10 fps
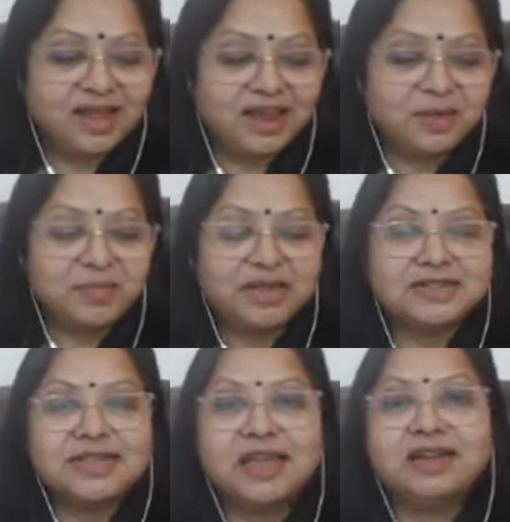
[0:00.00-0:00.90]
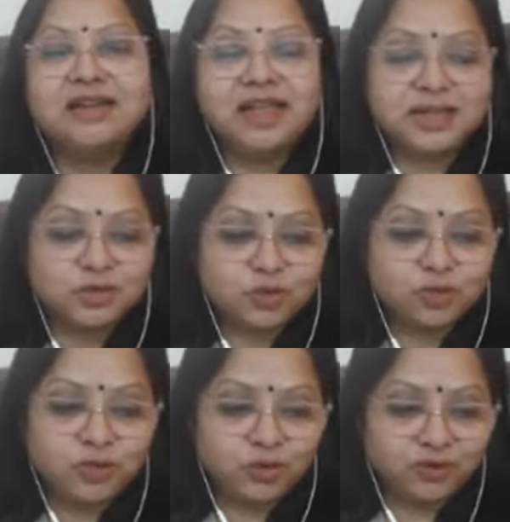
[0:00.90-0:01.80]
It makes their day so
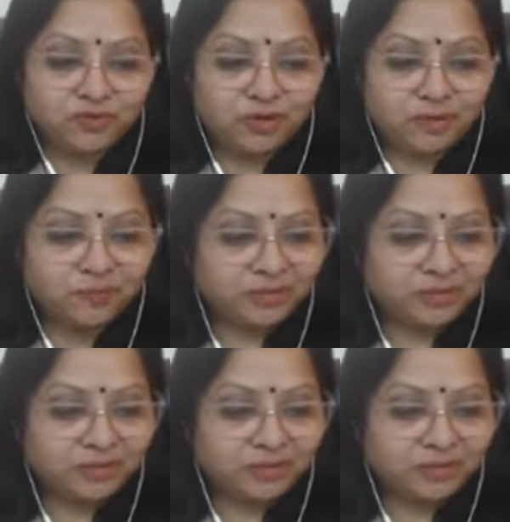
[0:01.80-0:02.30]
beautiful.